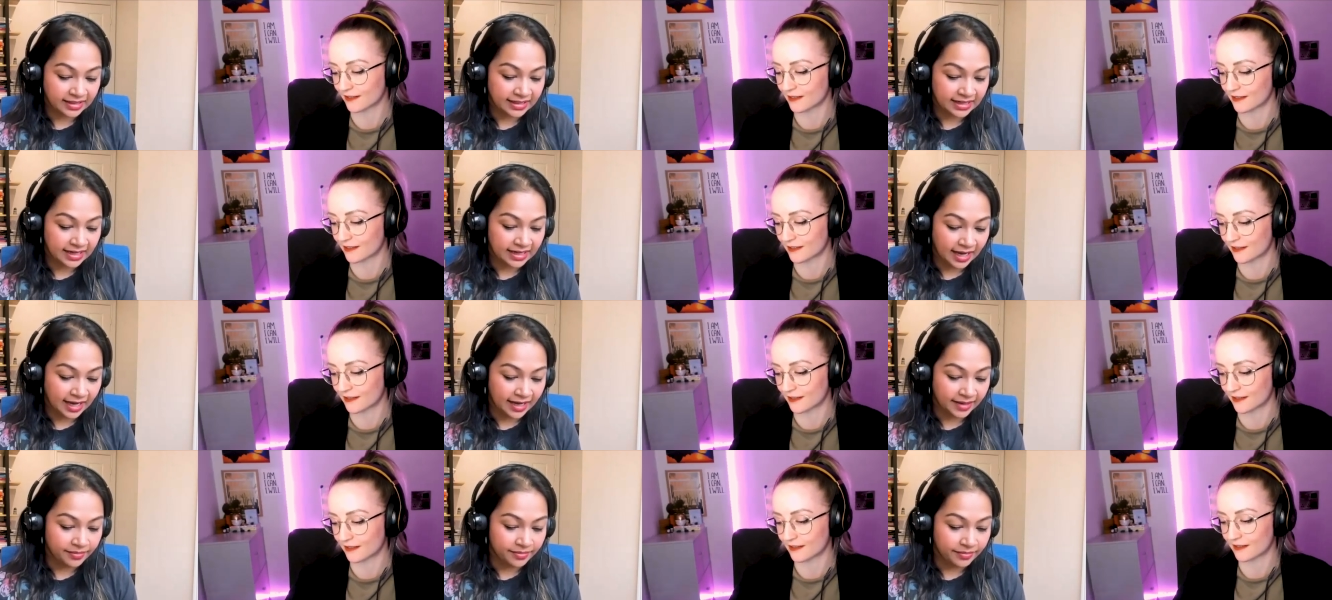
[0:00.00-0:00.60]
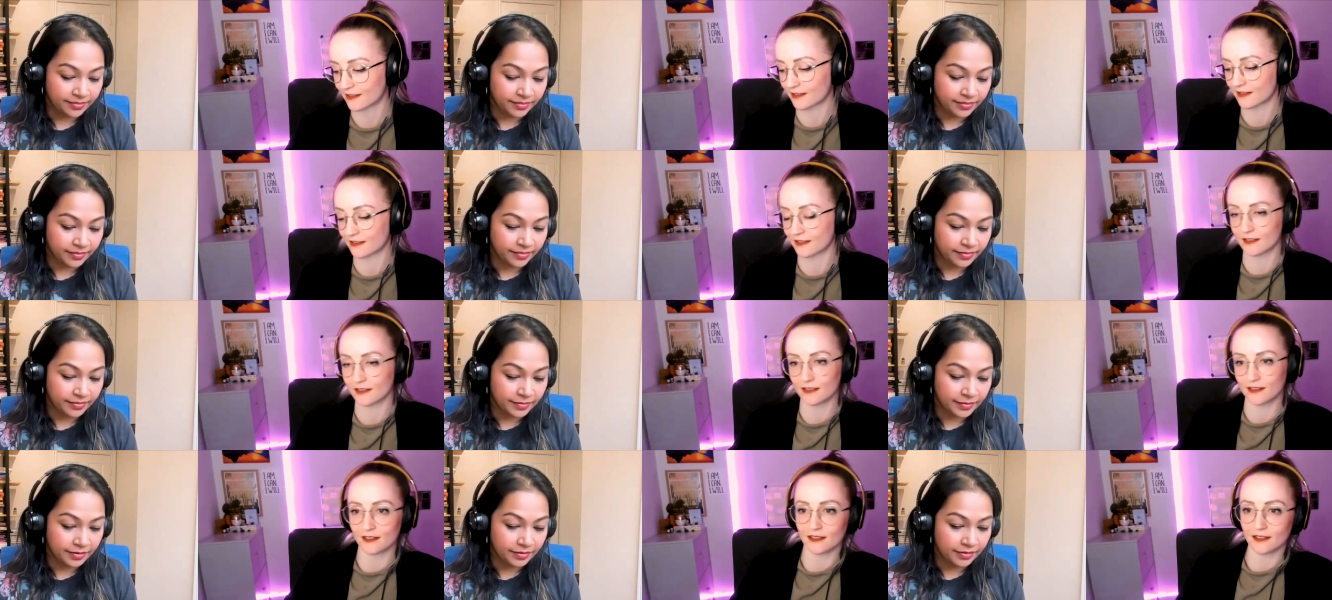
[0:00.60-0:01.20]
Speaker 1: it, I'm
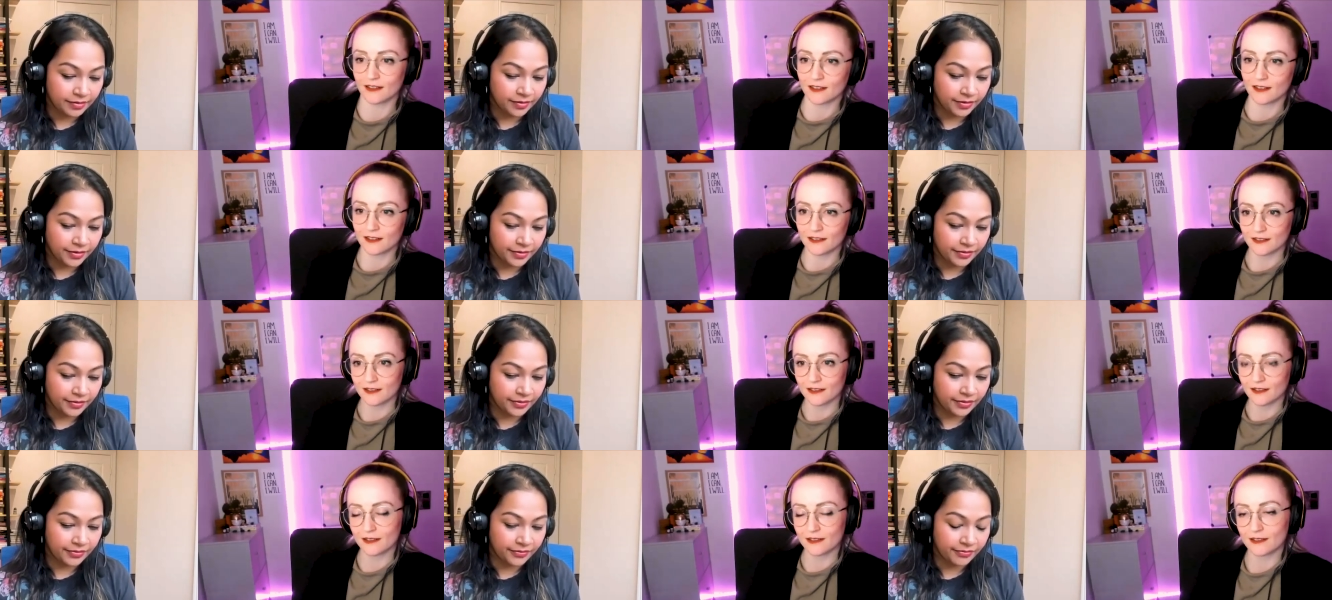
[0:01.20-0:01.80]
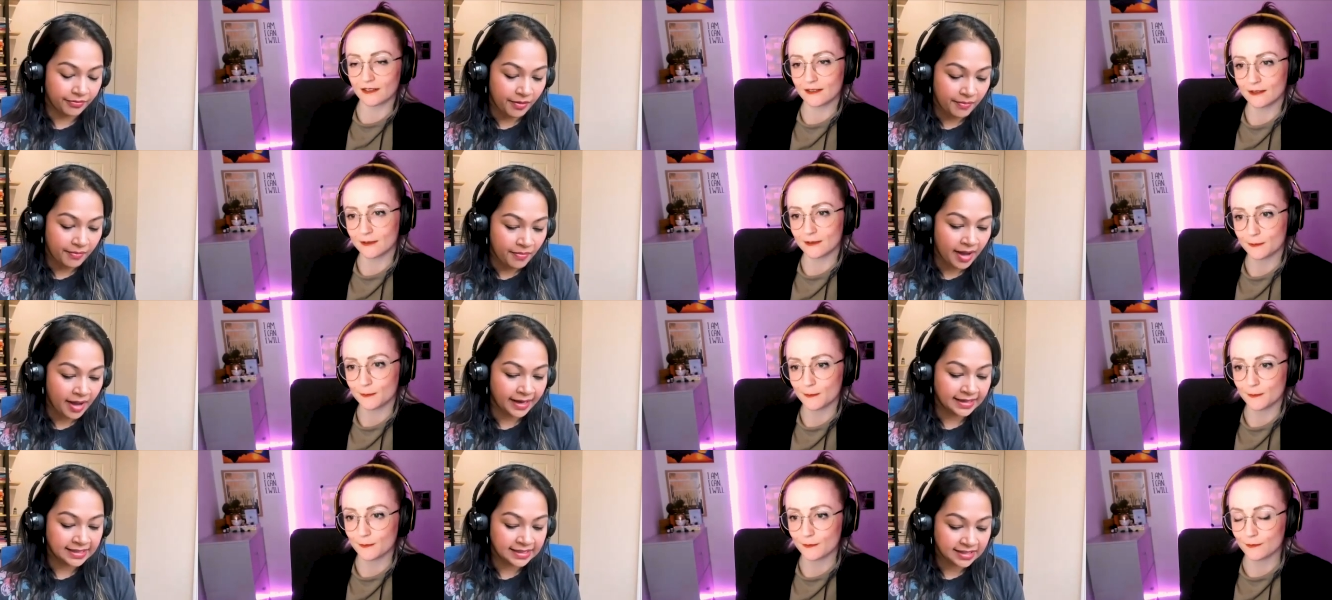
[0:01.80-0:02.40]

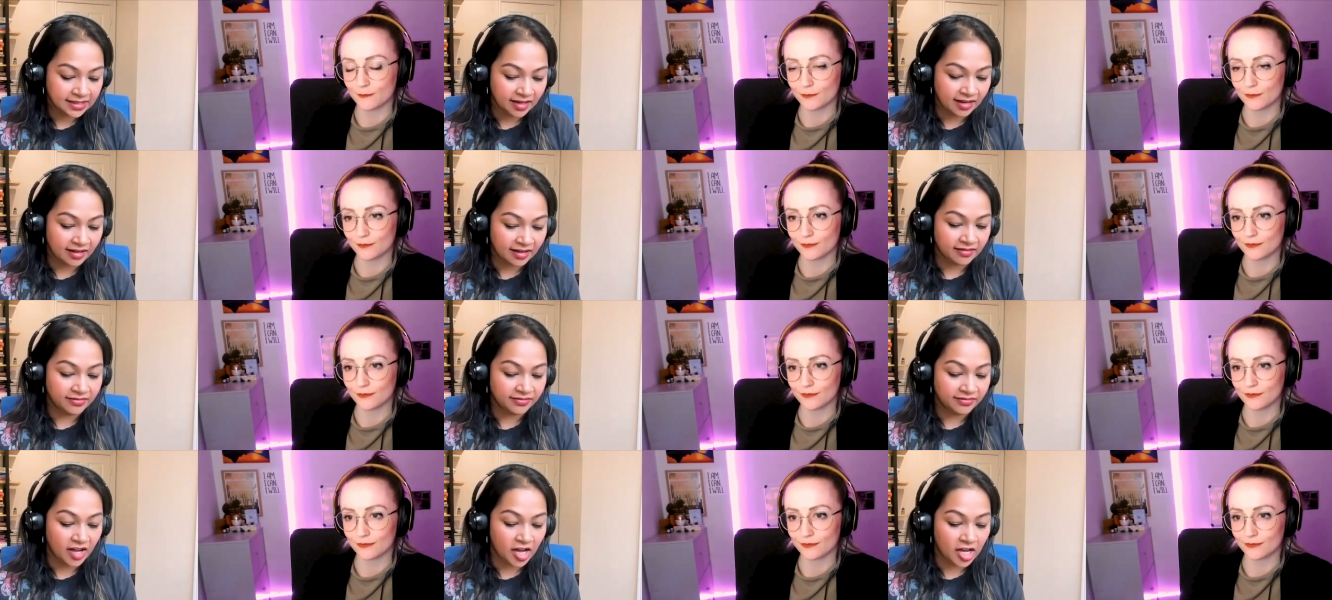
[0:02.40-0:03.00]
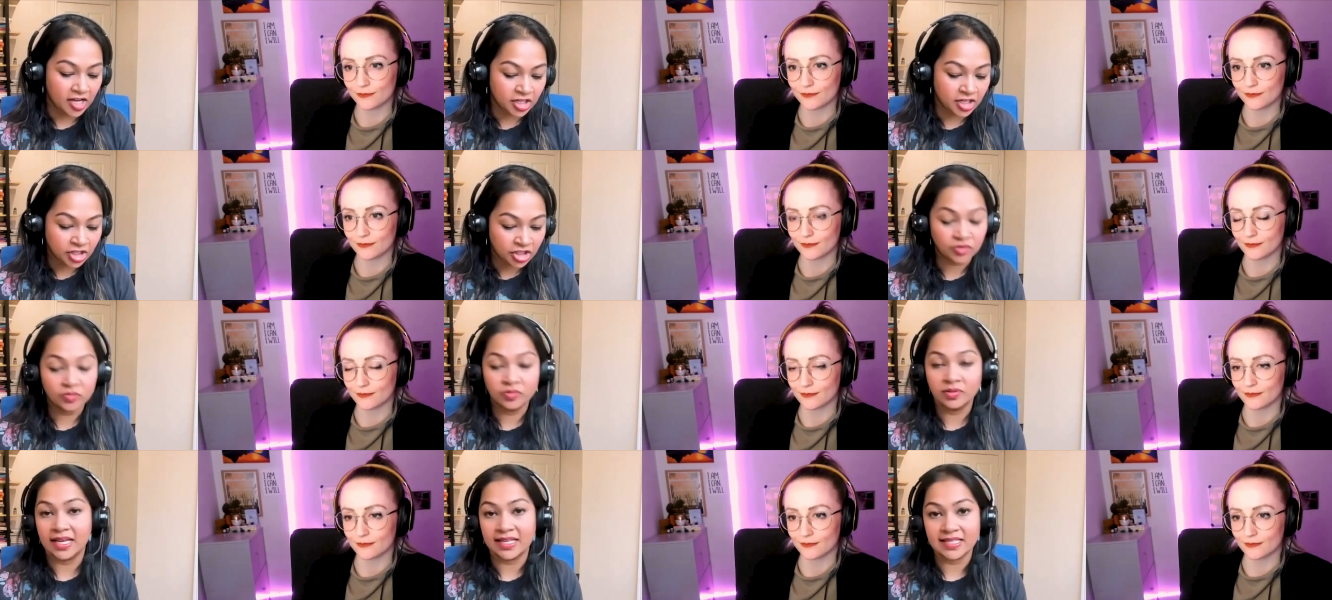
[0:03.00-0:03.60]
reminded of a
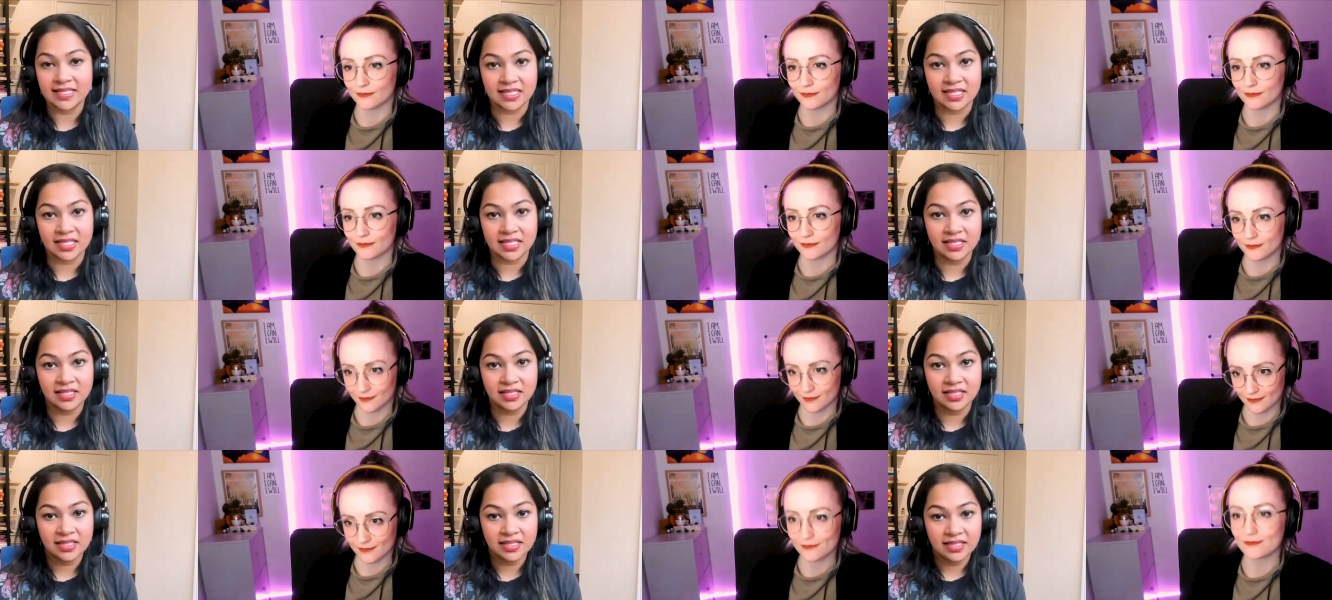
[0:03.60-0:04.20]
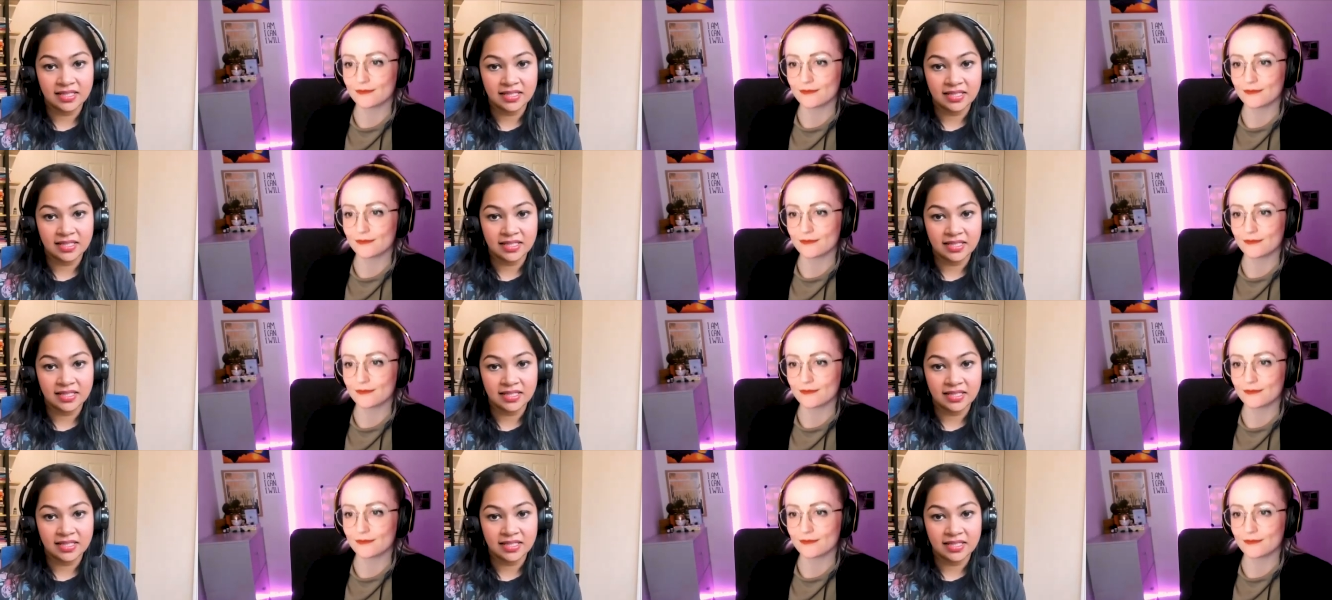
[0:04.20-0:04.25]
new lesson.